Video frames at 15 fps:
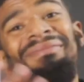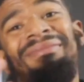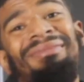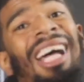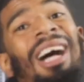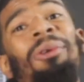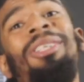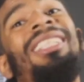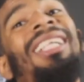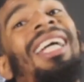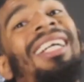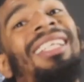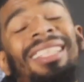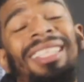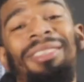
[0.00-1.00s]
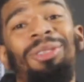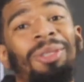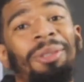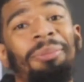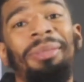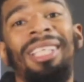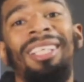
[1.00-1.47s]
wish I could give you
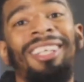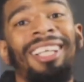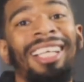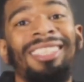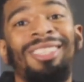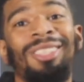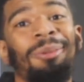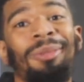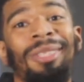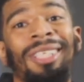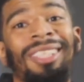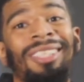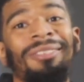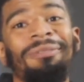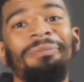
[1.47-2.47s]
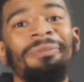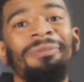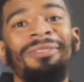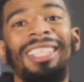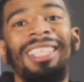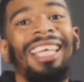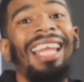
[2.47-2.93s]
a better answer, but
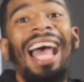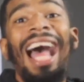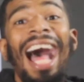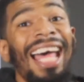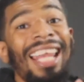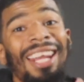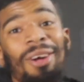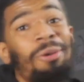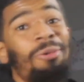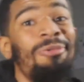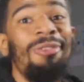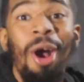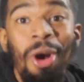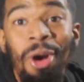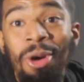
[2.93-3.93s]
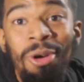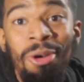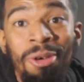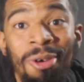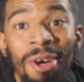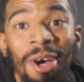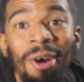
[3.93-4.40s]
I don't
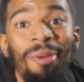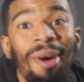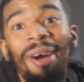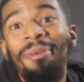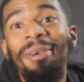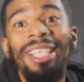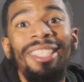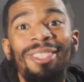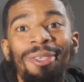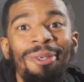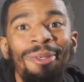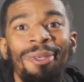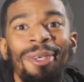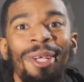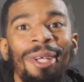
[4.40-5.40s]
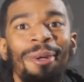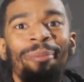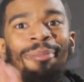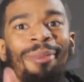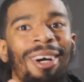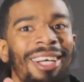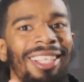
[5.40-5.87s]
know why we do
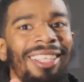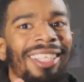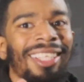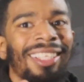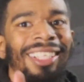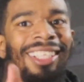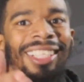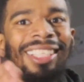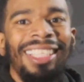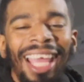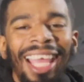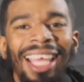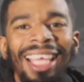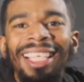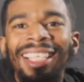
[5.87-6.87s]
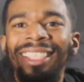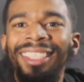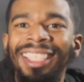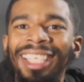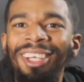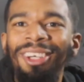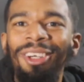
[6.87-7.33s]
month, day,
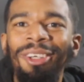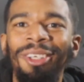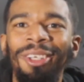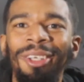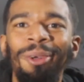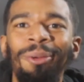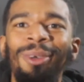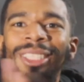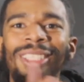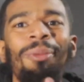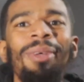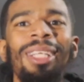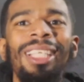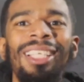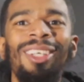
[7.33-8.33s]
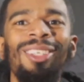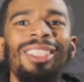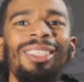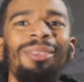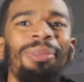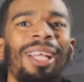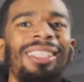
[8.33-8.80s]
year when so many
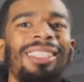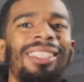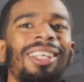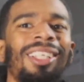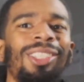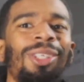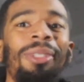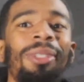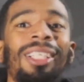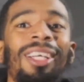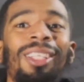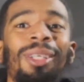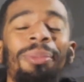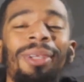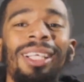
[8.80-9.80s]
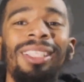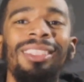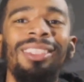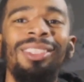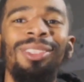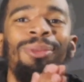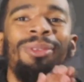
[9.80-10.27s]
other places
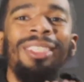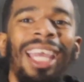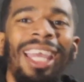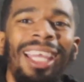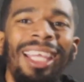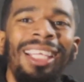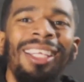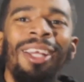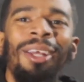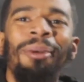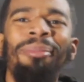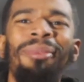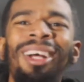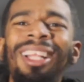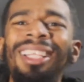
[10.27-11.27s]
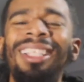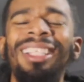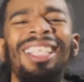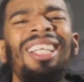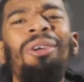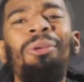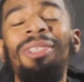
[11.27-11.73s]
do day, month,
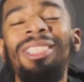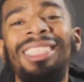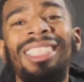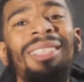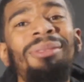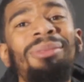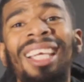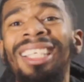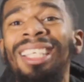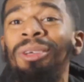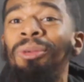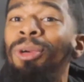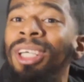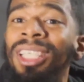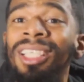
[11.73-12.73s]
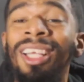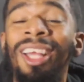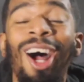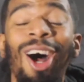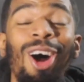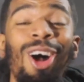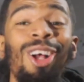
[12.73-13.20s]
year, which seems like it would
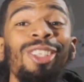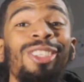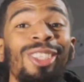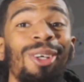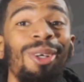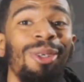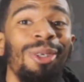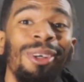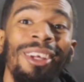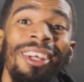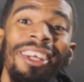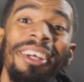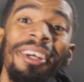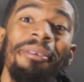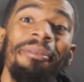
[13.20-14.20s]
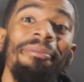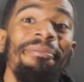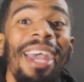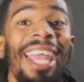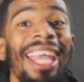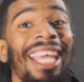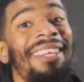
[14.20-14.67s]
also
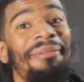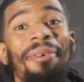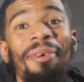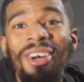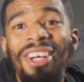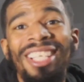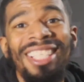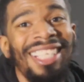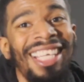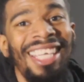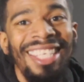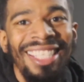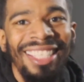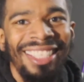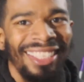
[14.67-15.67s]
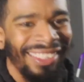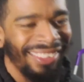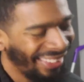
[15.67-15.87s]
make more sense.